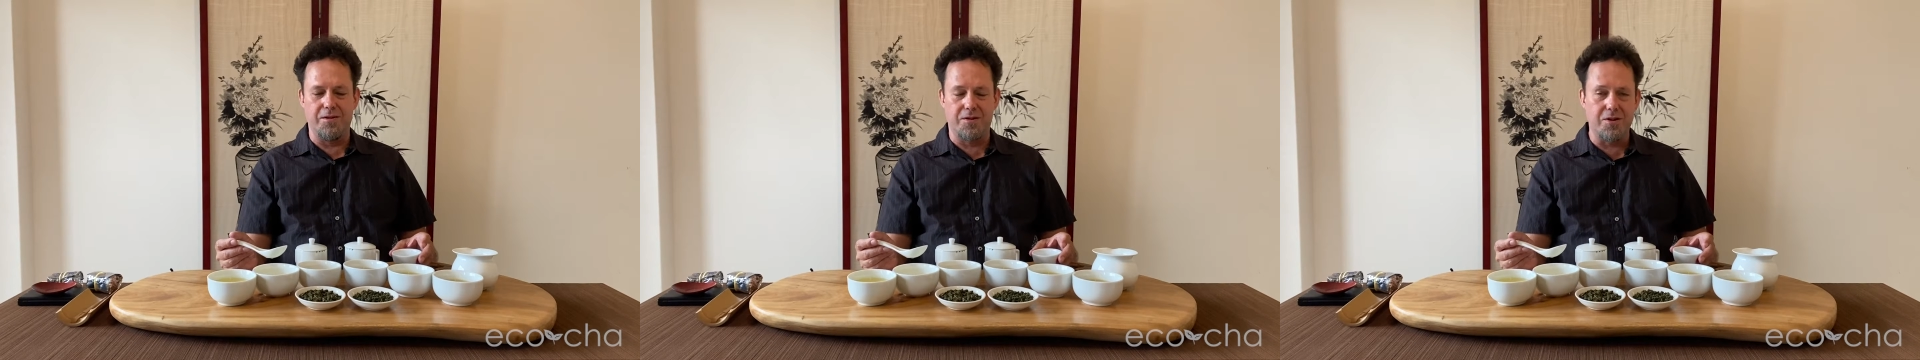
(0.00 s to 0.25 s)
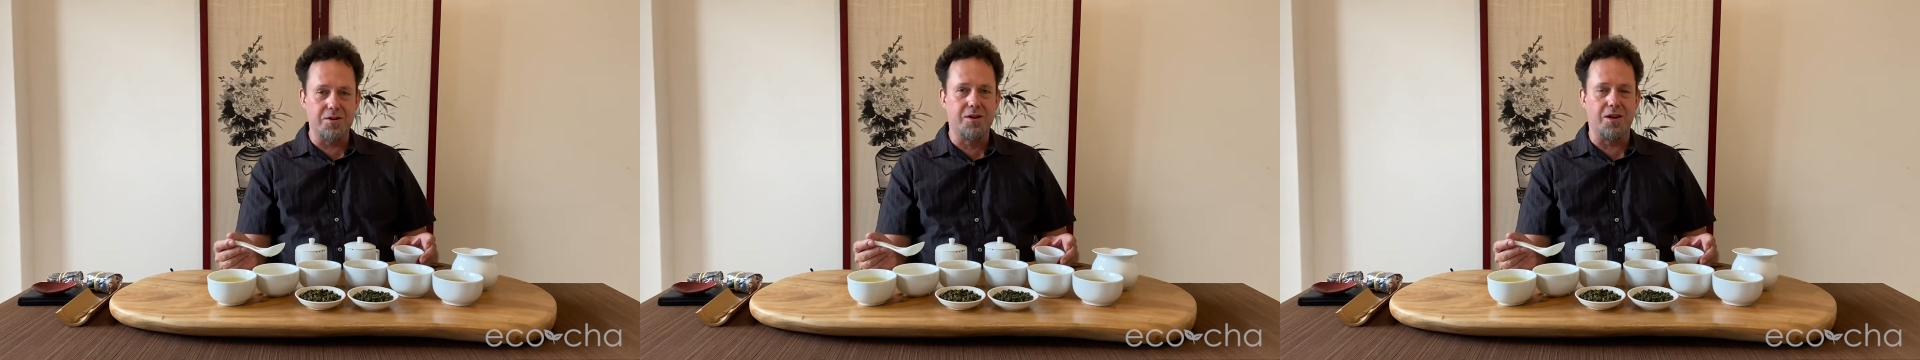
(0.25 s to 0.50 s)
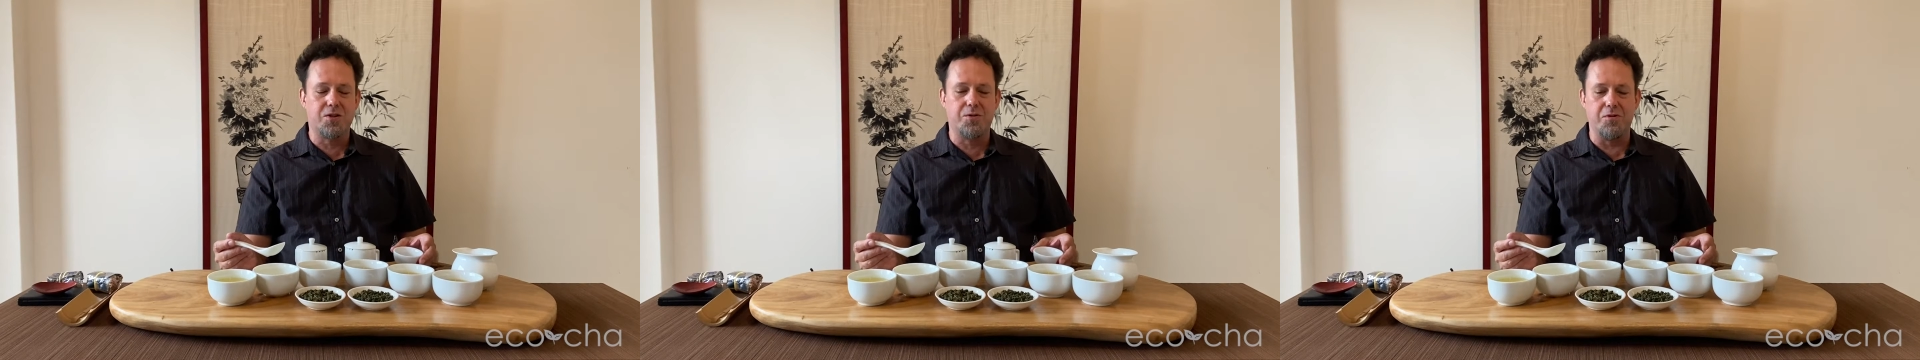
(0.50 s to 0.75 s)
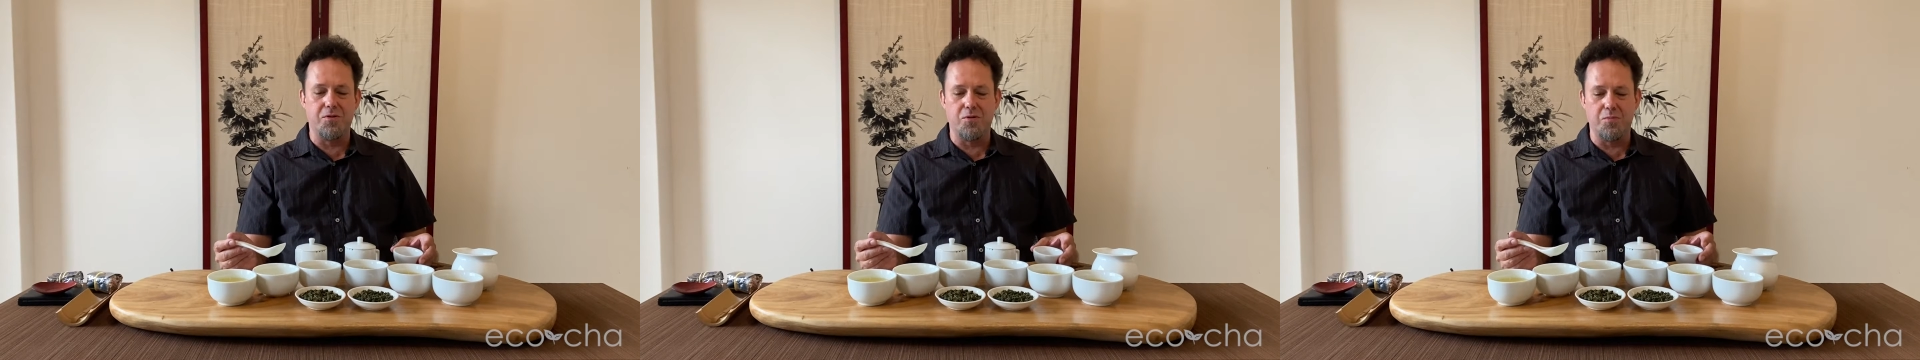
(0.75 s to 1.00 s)
a good
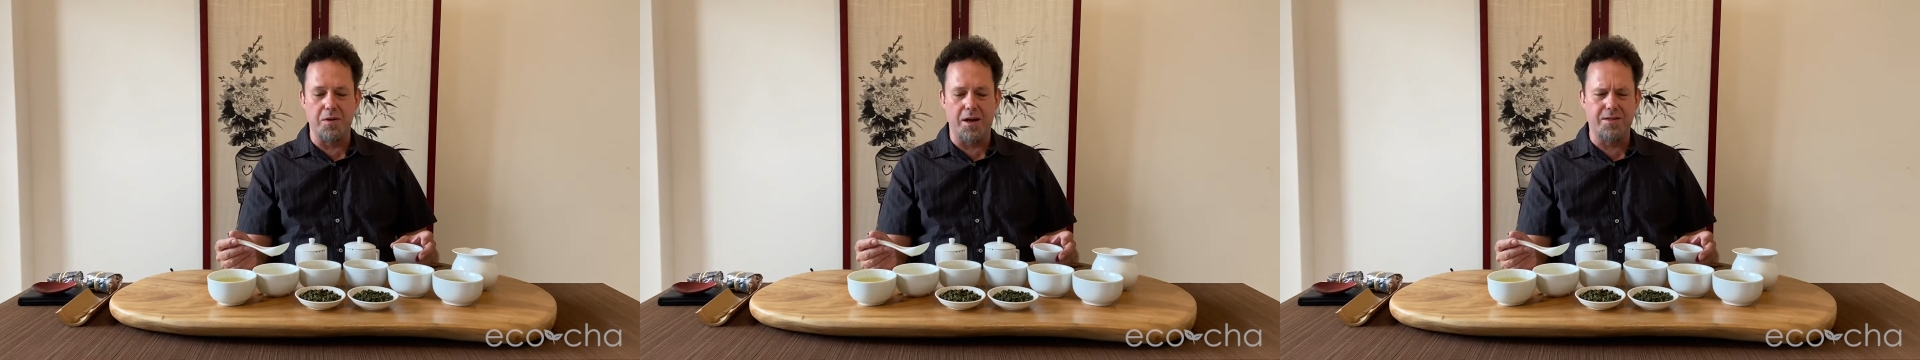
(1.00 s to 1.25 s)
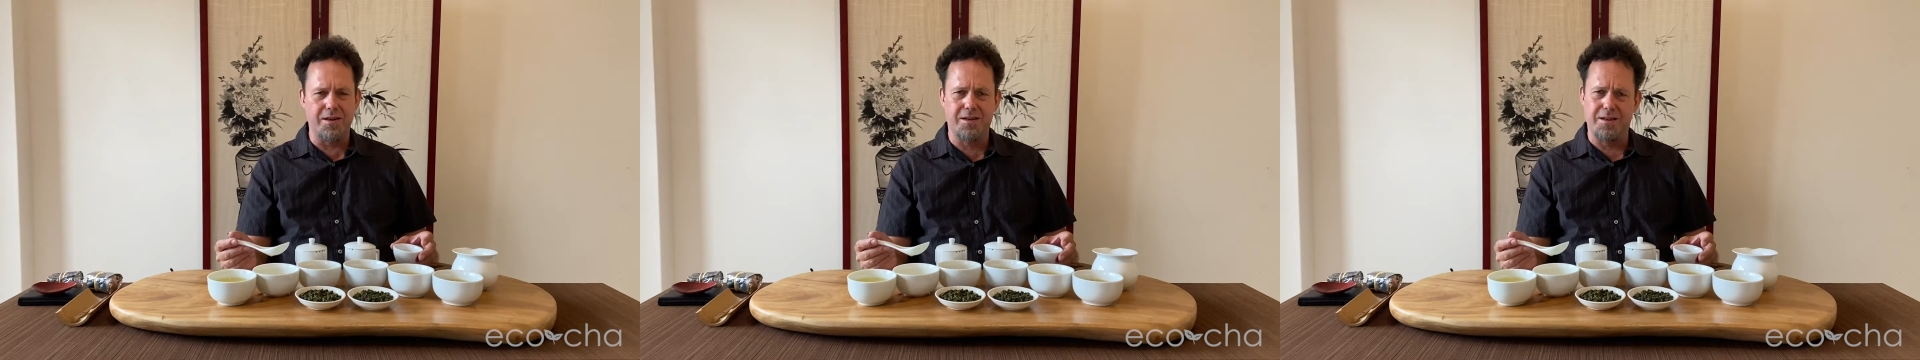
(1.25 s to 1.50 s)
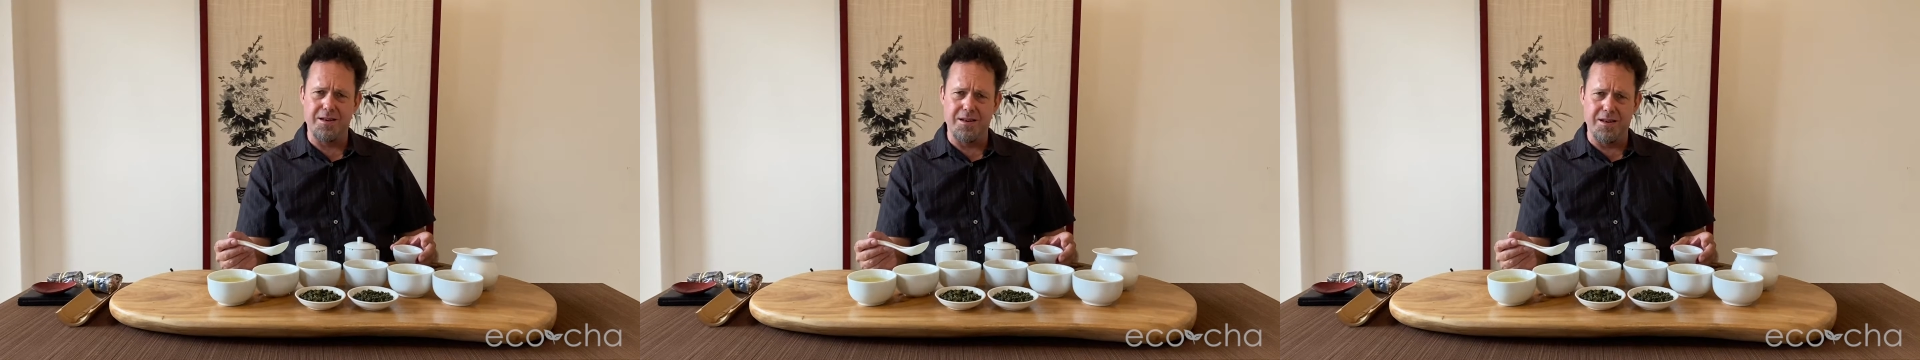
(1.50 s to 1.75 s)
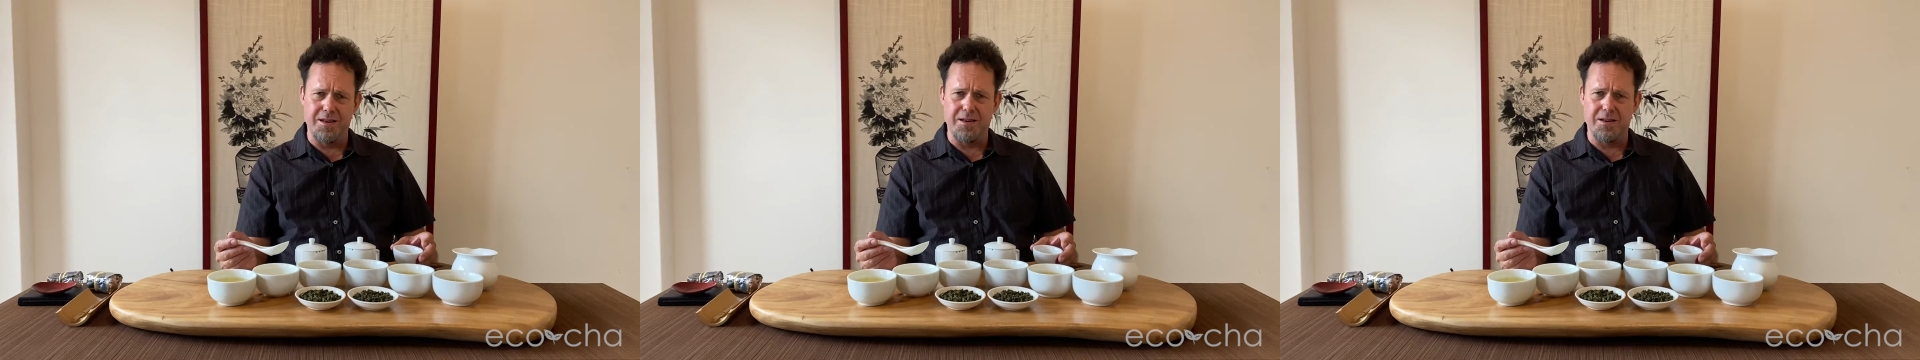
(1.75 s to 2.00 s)
customer, who I think
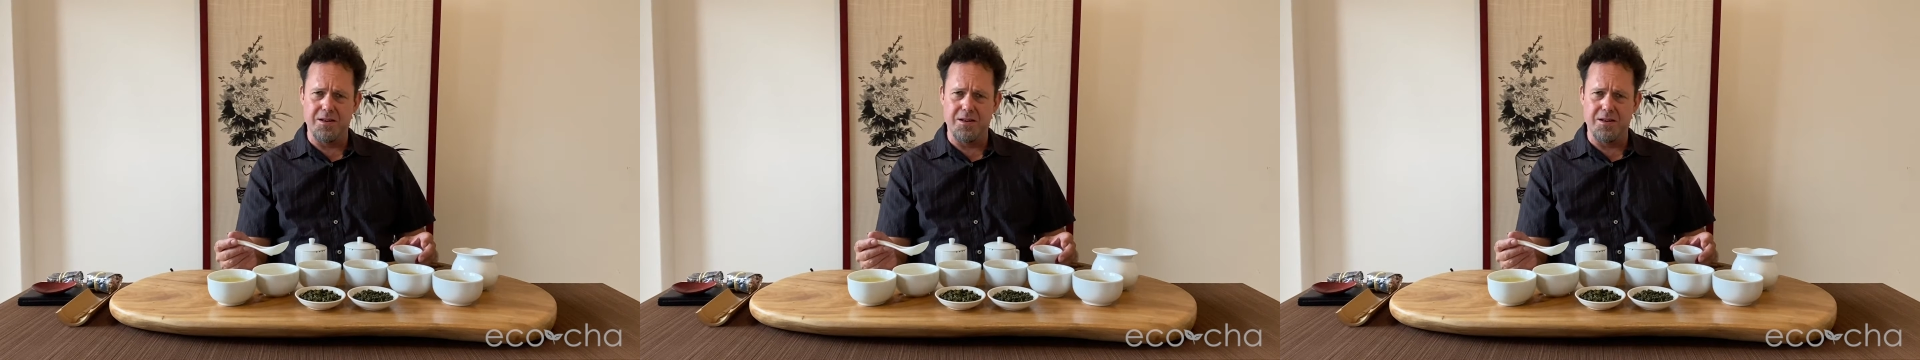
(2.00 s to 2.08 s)
he